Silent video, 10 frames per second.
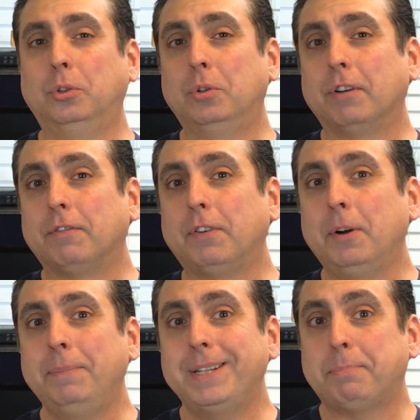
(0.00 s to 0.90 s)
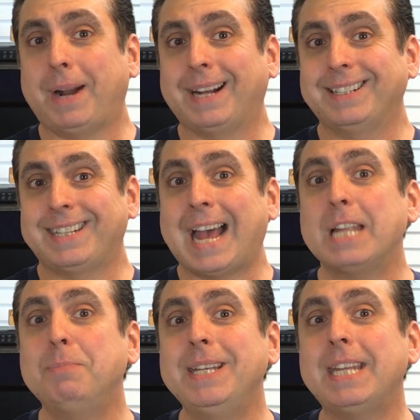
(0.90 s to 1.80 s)
who confirmed this practice
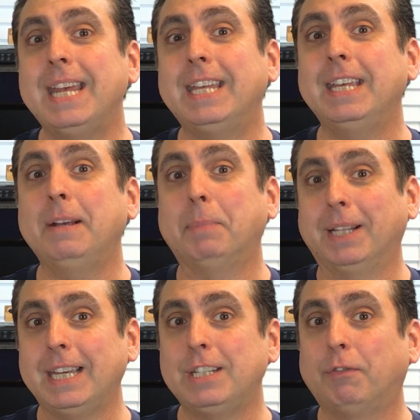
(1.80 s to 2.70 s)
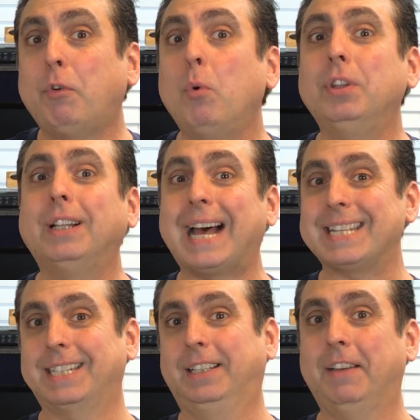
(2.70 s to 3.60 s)
has been taking place for the
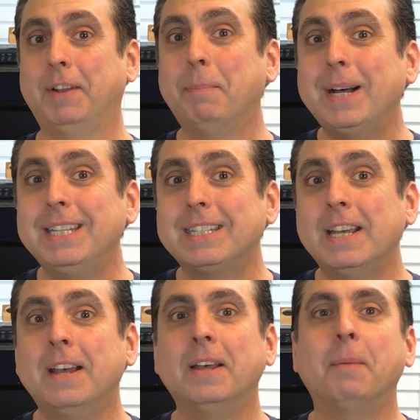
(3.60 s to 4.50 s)
last 11 months,